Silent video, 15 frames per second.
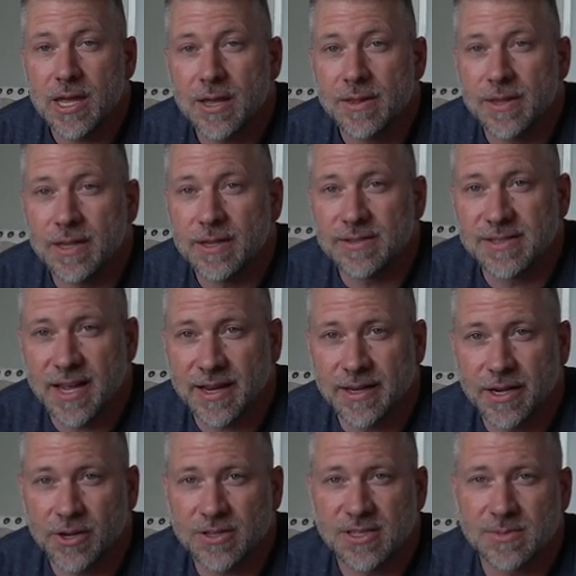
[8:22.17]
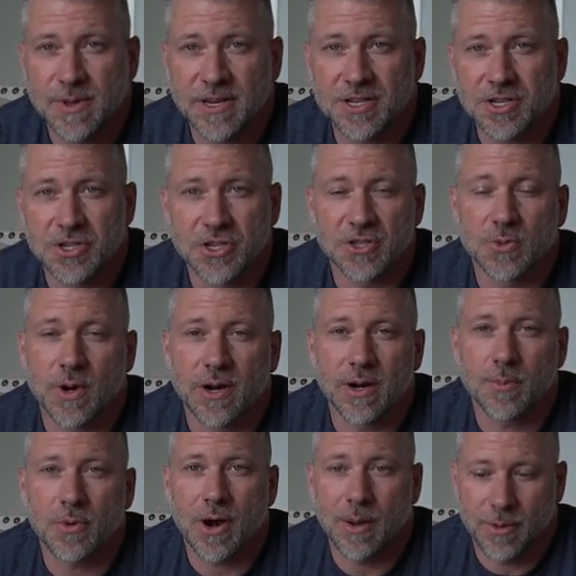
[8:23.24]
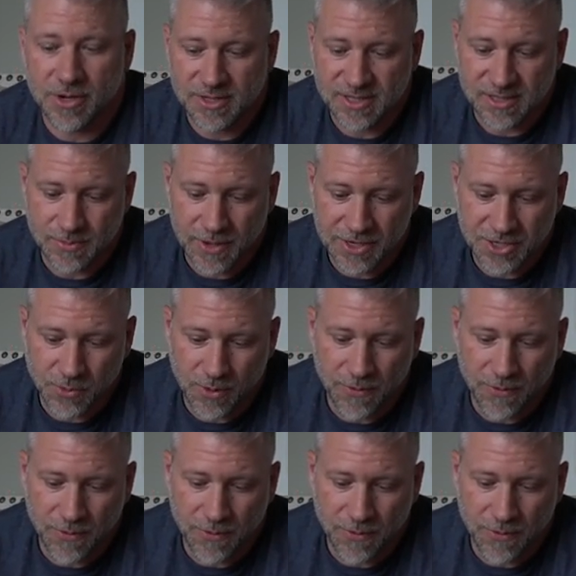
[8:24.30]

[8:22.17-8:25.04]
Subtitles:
the secondary suspension, just running a primary suspension.